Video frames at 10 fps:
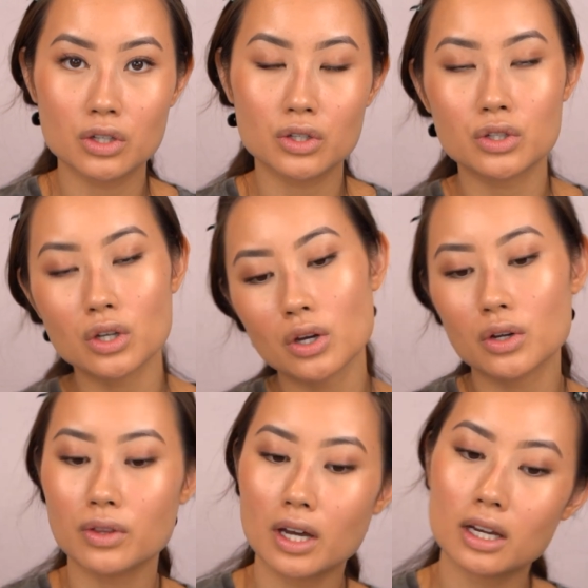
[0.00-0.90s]
So
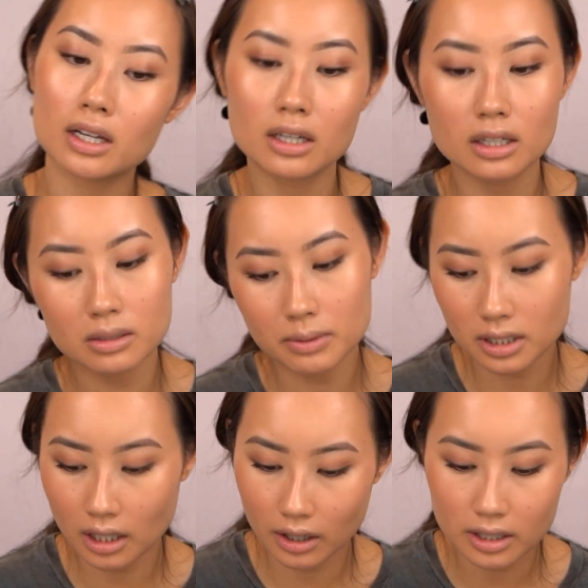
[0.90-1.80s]
that is
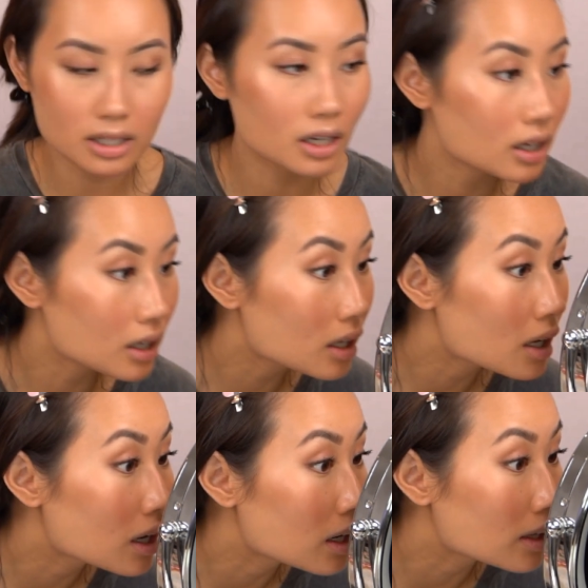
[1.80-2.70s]
mascara done,
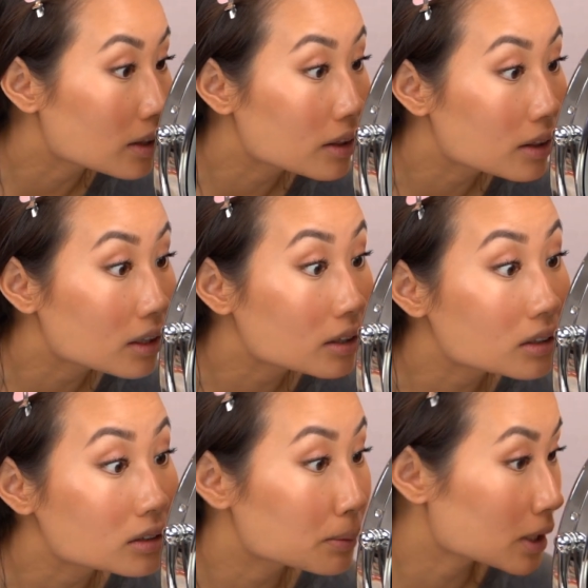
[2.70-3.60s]
and I think
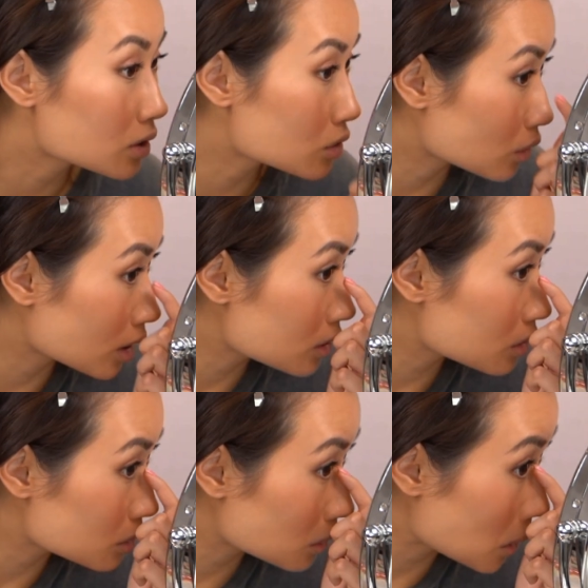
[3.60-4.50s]
that's about to dry
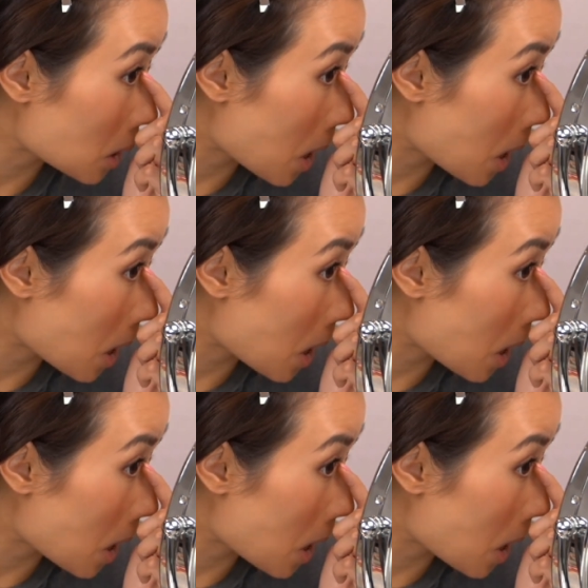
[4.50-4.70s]
soon.